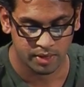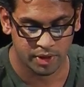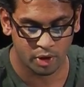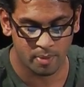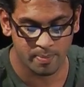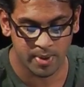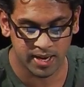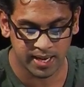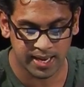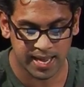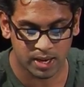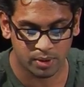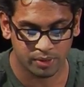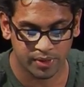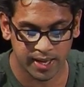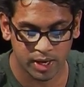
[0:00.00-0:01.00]
There are many
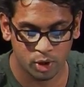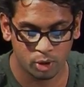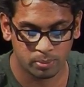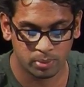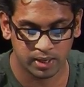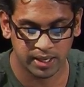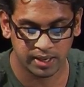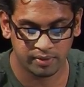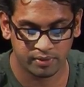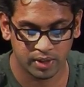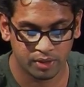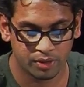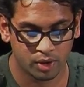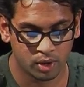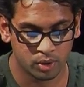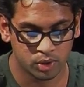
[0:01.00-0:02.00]
out there who believe
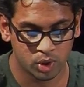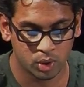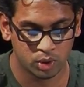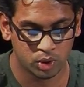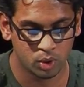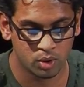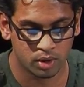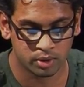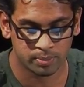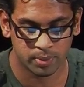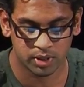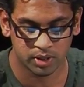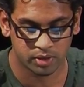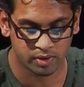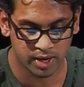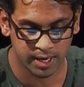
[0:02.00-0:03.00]
that those who do not
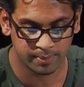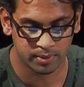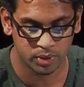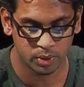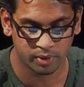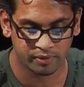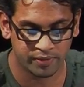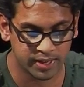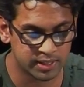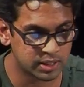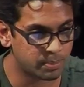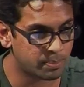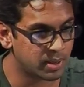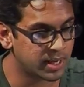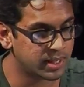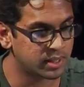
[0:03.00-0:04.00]
prescribe to a
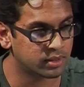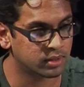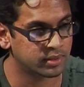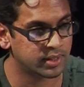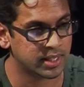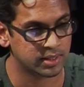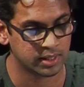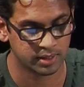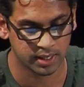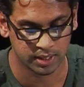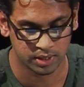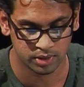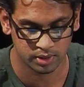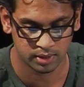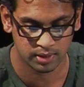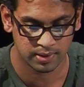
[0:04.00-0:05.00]
fixed political
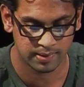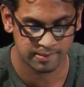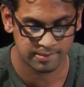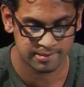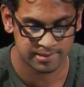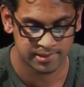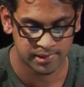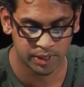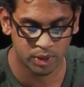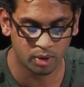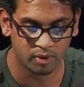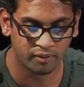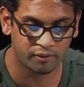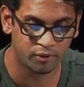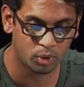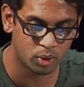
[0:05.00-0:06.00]
designation, who
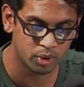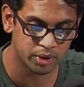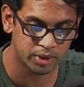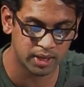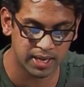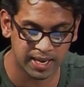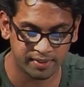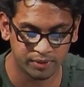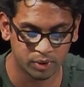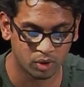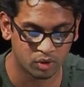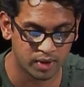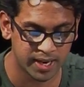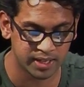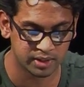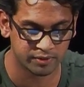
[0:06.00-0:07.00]
don't fall on the left or
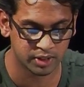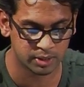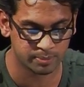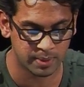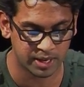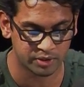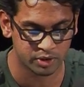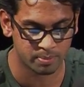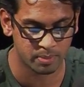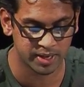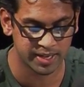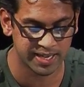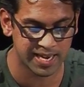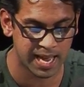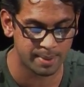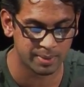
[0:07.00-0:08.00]
right of a spectrum, but
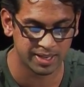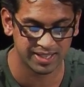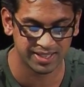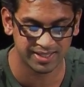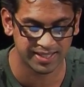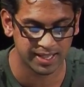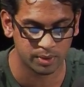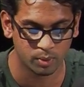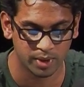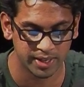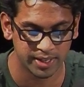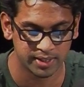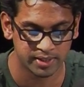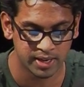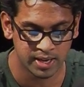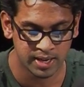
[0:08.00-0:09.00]
inhabit instead what
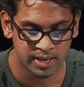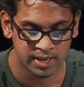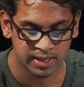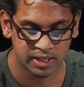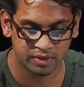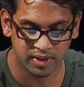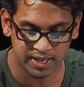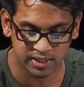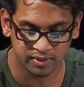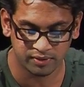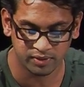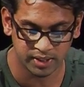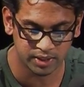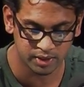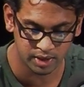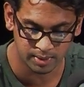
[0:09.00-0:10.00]
is
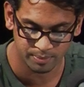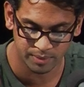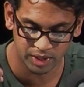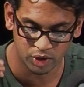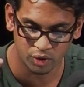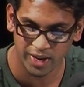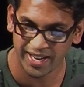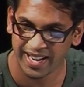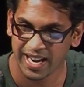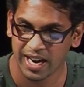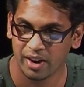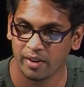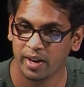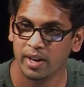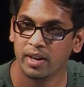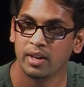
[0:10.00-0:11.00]
derisively termed the gray
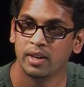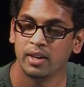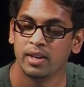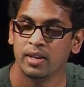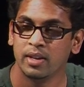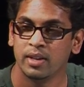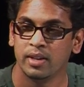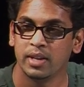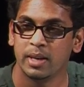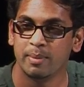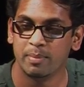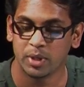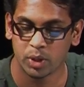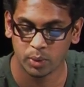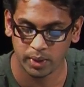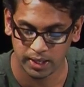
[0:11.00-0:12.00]
area in
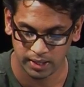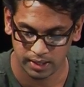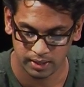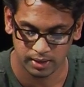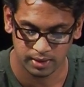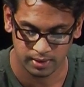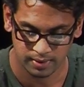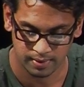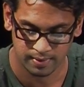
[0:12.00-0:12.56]
between,